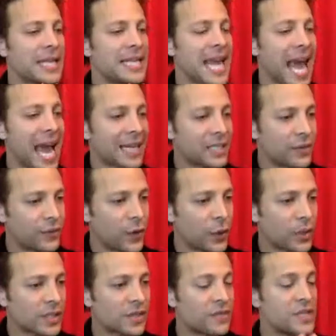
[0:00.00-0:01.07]
The active
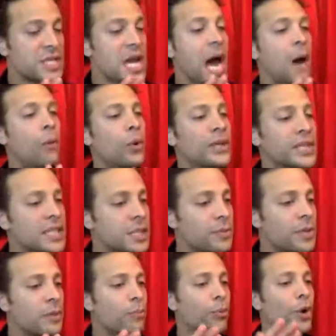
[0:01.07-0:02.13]
focus of not wanting
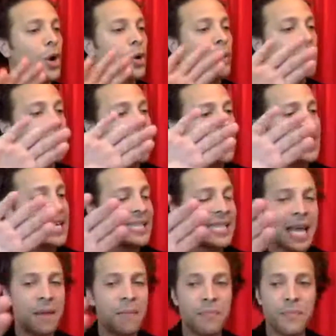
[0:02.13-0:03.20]
to be broke
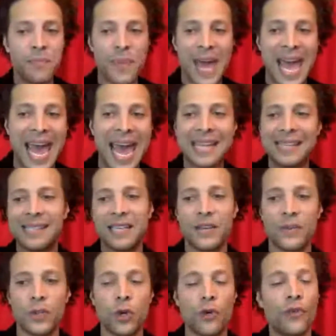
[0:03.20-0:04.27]
is a
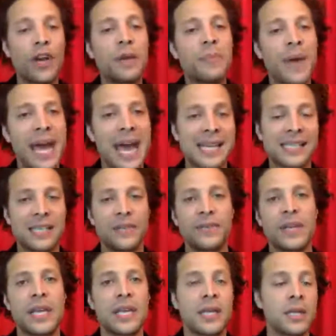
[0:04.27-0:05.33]
passive. You're very
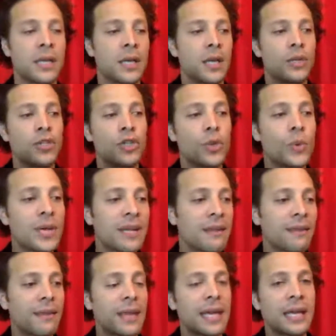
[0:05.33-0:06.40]
passive in
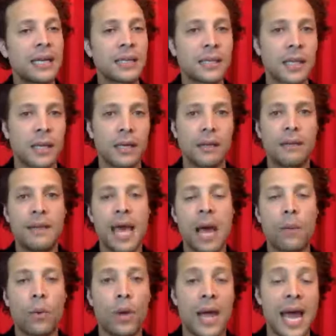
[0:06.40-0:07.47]
doing things
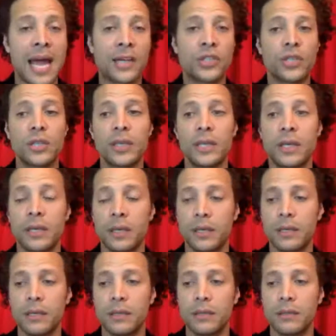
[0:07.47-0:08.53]
that will actually
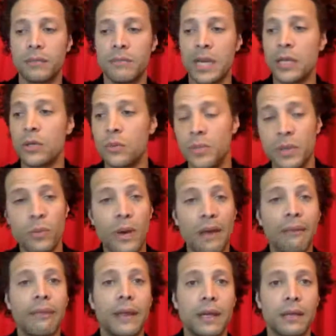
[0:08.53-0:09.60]
make you be
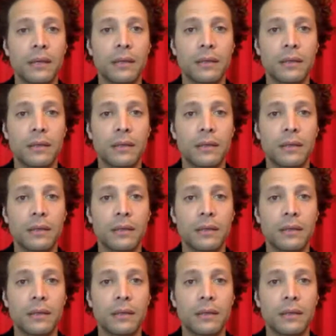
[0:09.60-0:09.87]
wealthy,